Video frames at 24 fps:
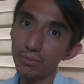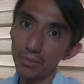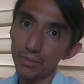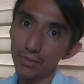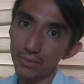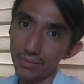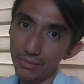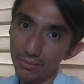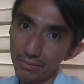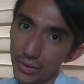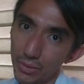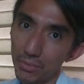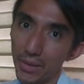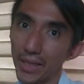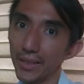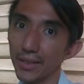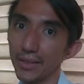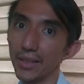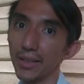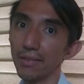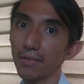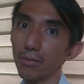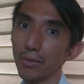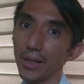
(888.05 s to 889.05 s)
we might
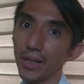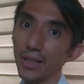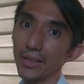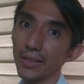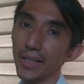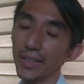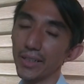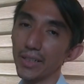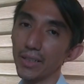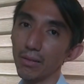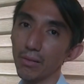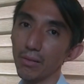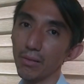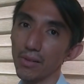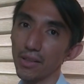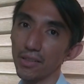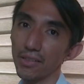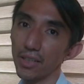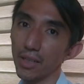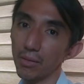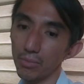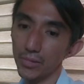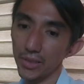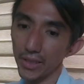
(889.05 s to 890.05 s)
as well get into the
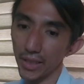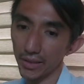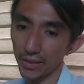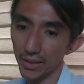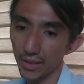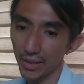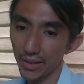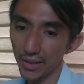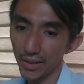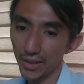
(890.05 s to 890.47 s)
subject.